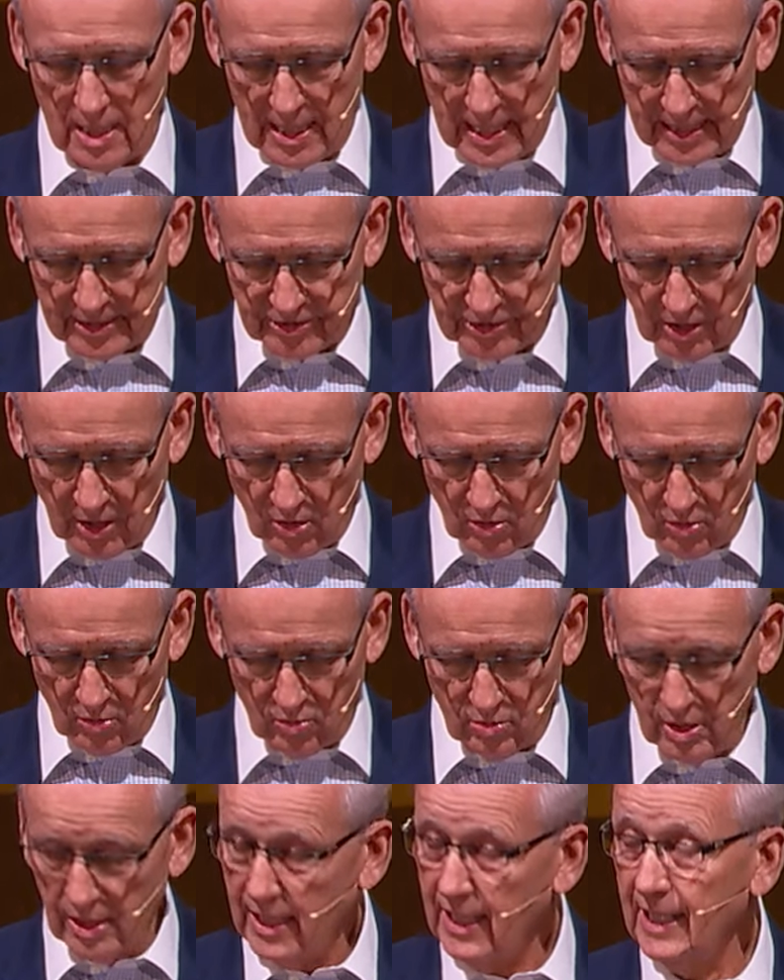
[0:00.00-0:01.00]
And
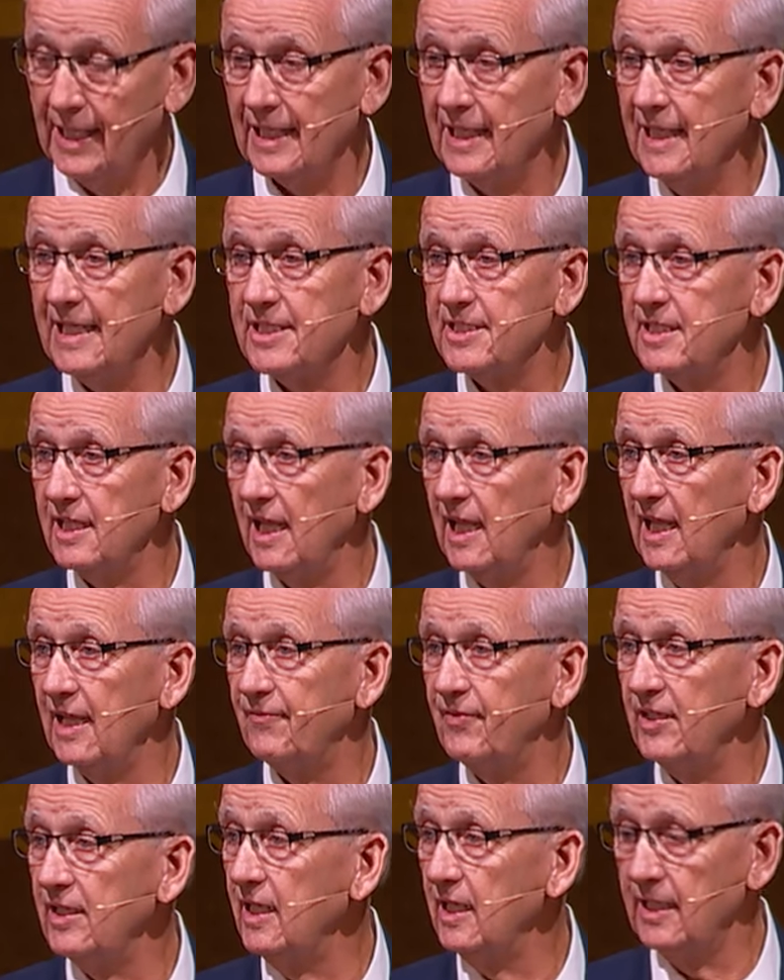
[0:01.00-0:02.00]
so, at least if
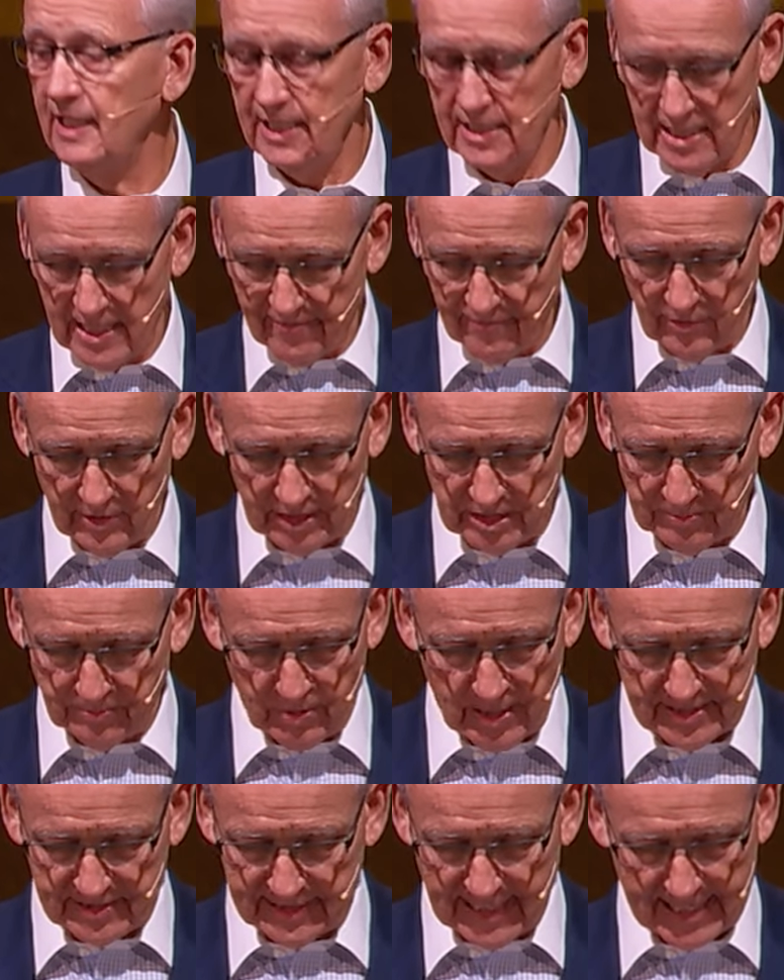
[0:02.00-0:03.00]
he did, he never
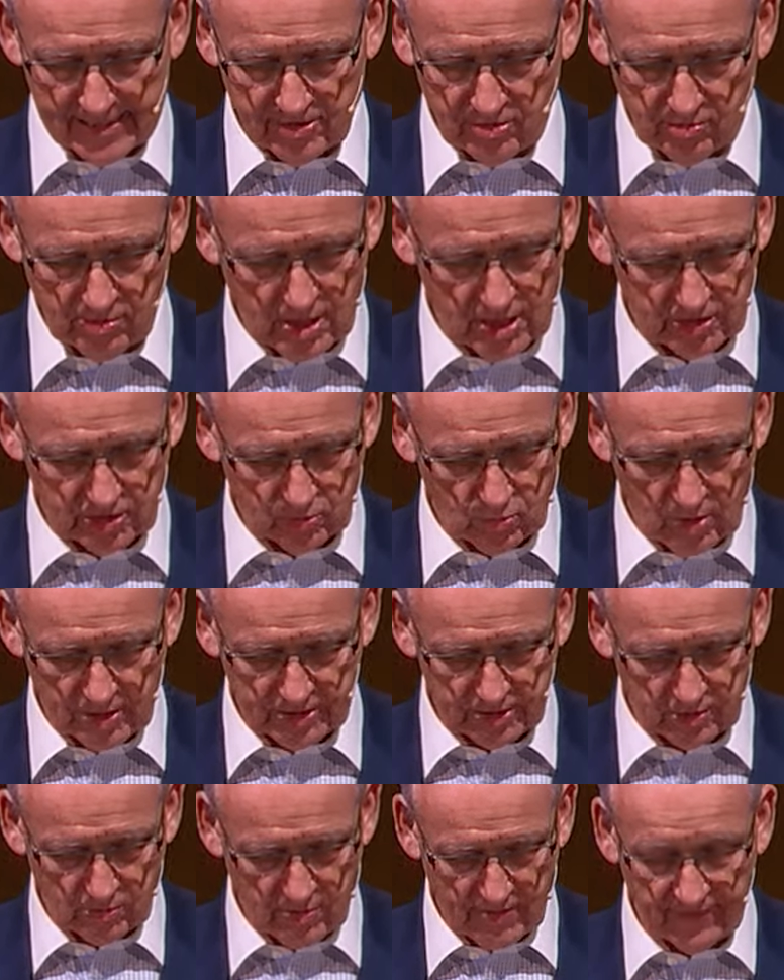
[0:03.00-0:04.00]
expressed that to us
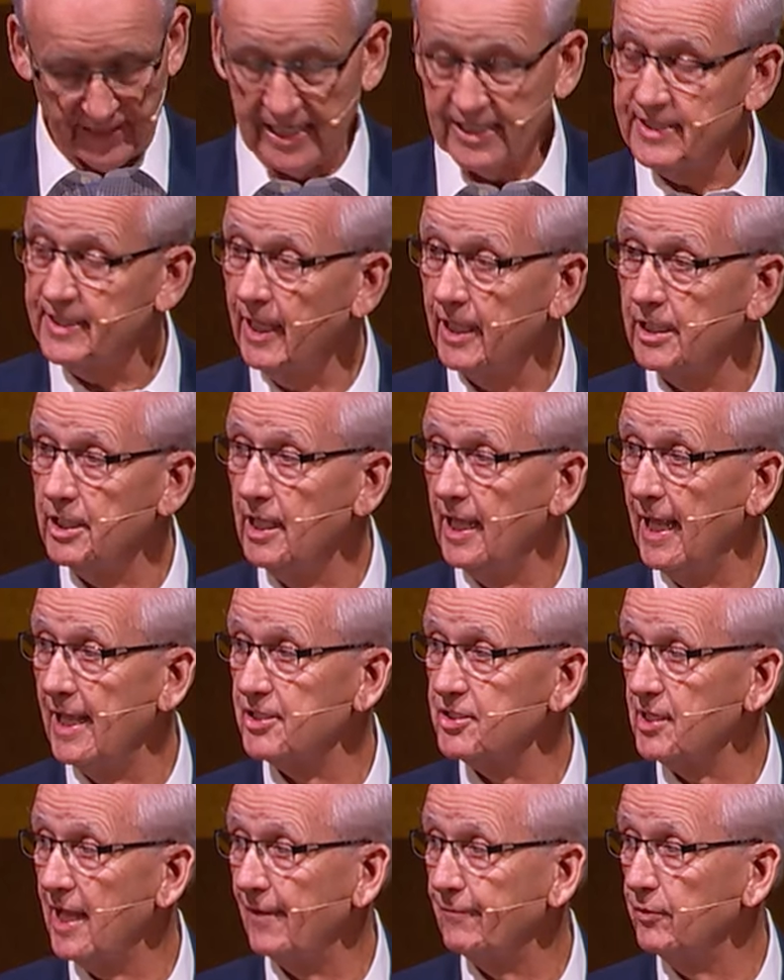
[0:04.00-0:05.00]
whatsoever. He said
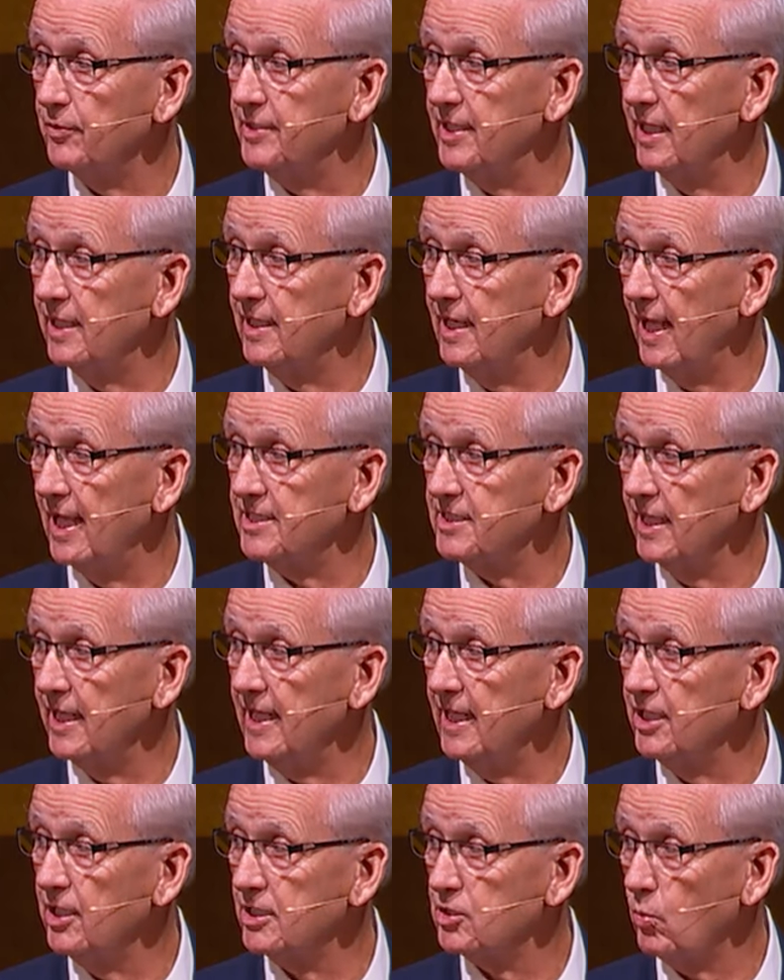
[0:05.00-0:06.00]
yes. After 10 days,
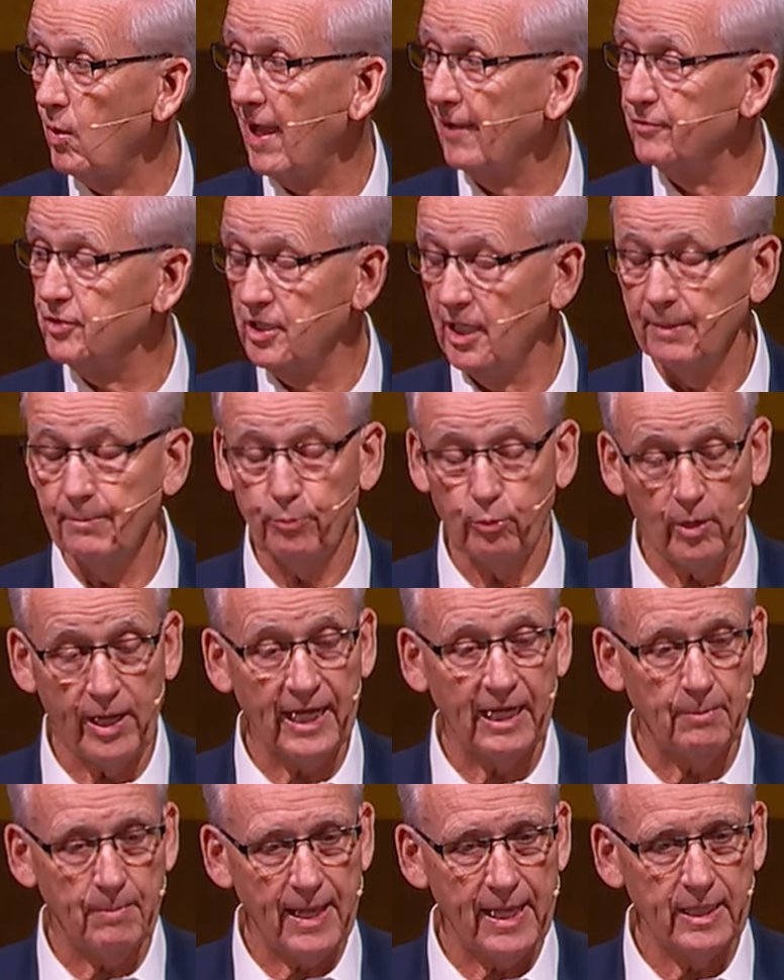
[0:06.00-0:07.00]
he and his wife Jen
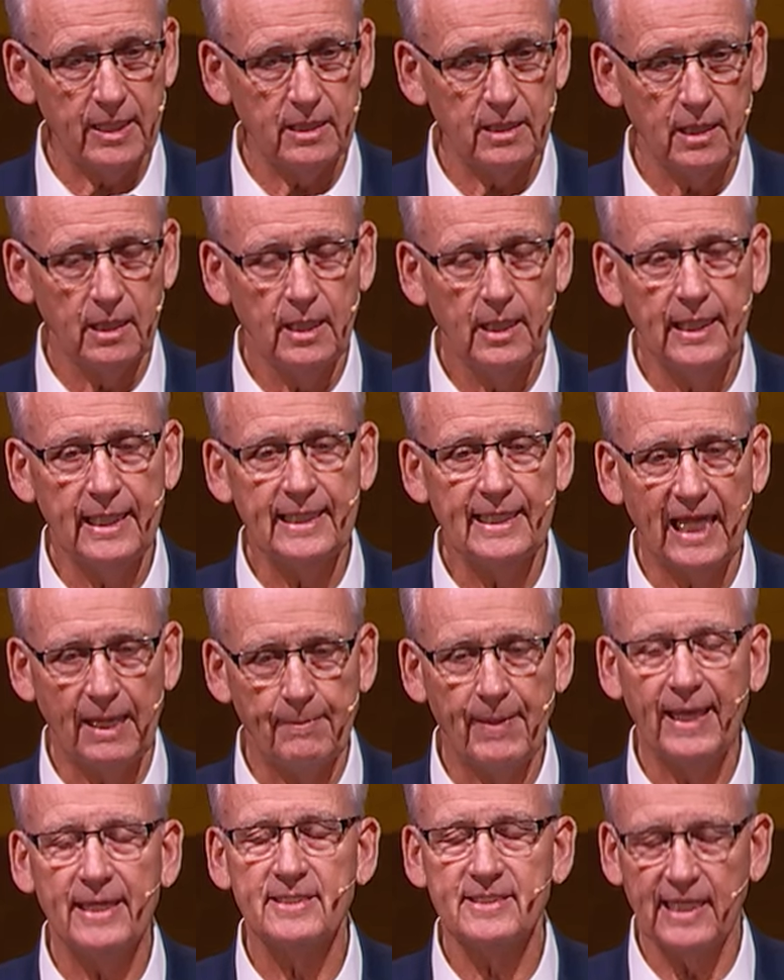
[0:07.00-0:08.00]
praying about it, he came
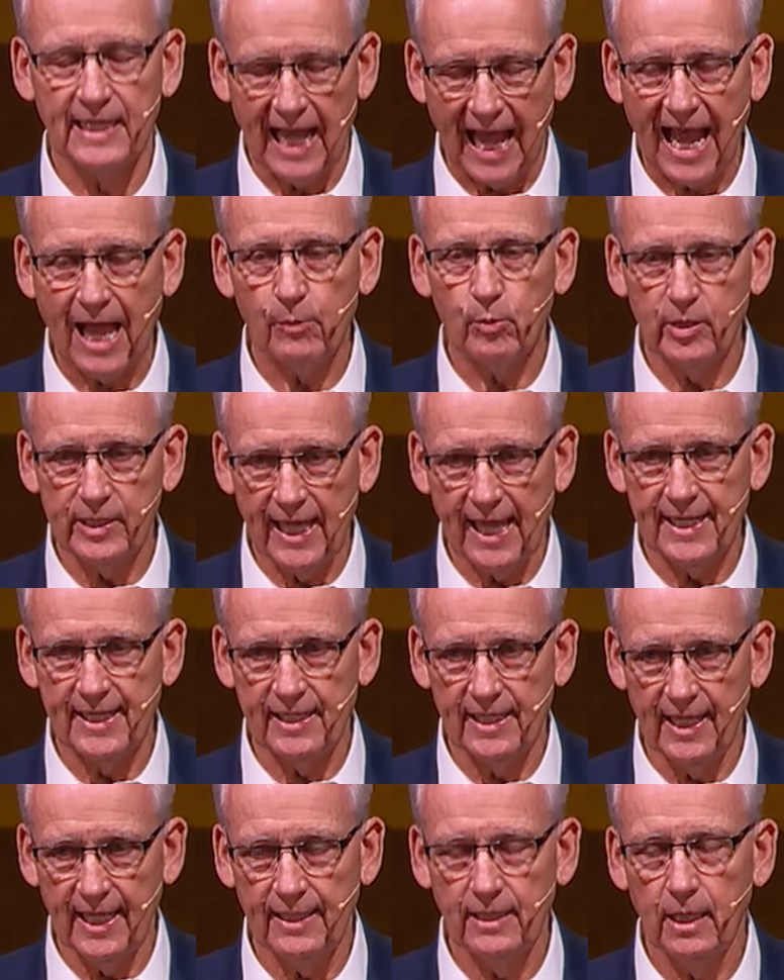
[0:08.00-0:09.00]
back and said, I will
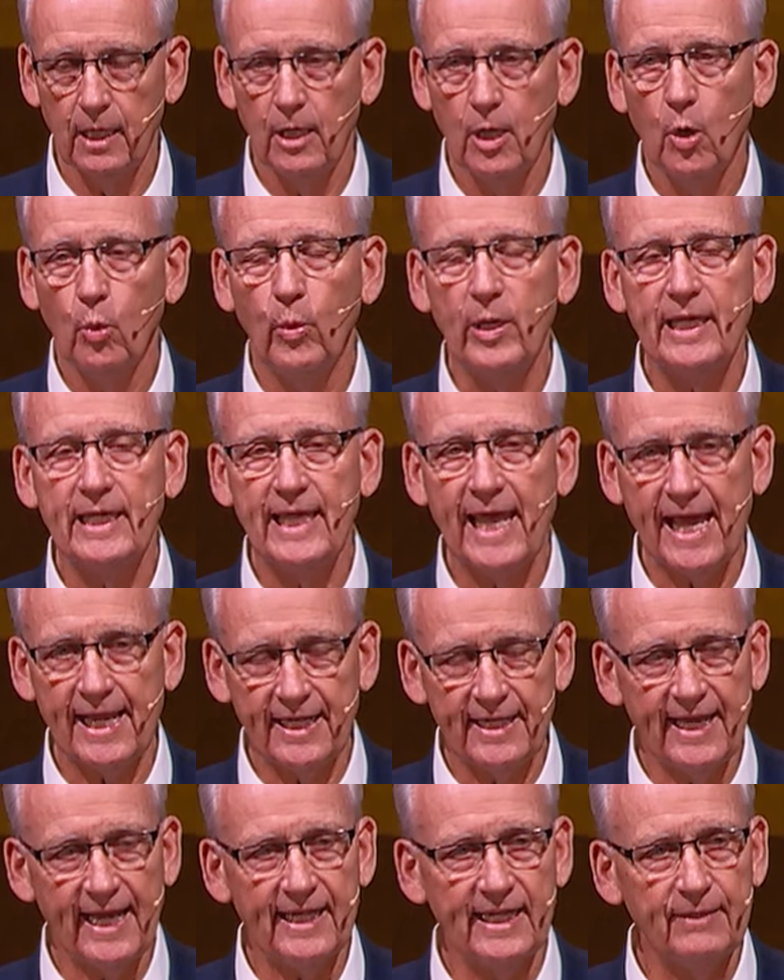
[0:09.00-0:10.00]
candidate. We
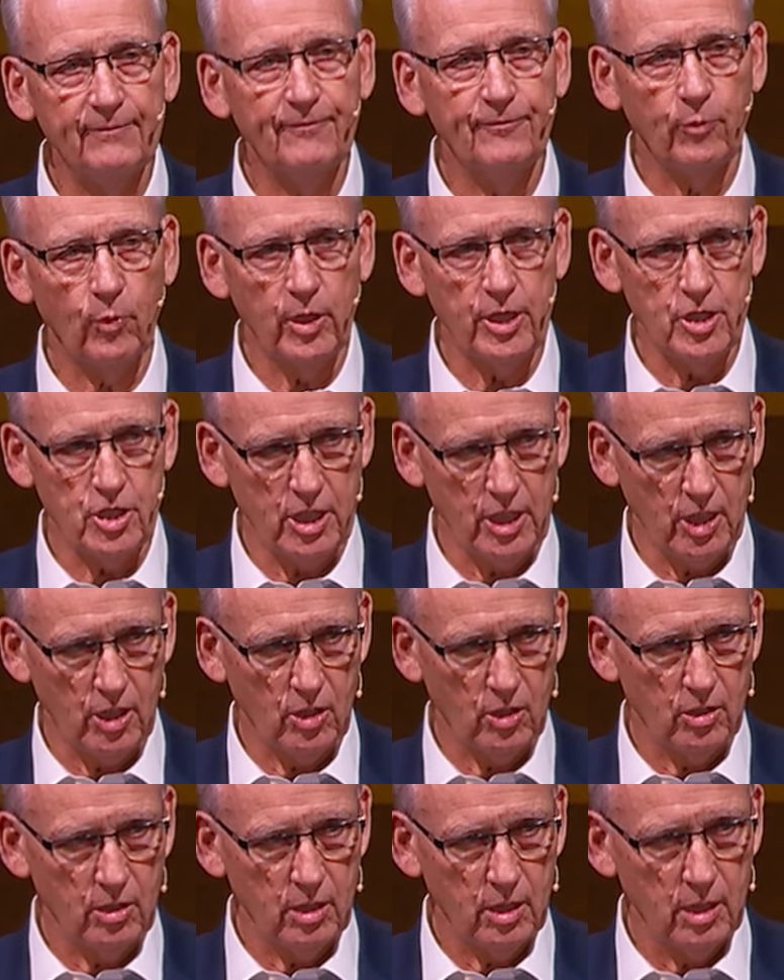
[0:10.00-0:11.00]
candidated him for a
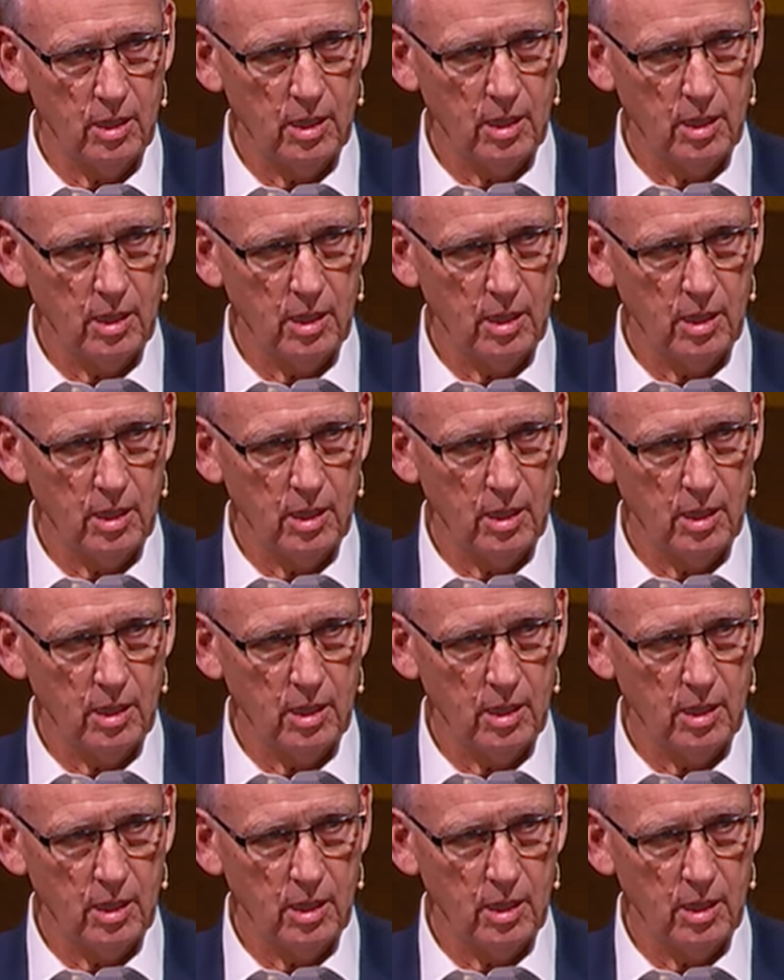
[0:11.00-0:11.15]
year.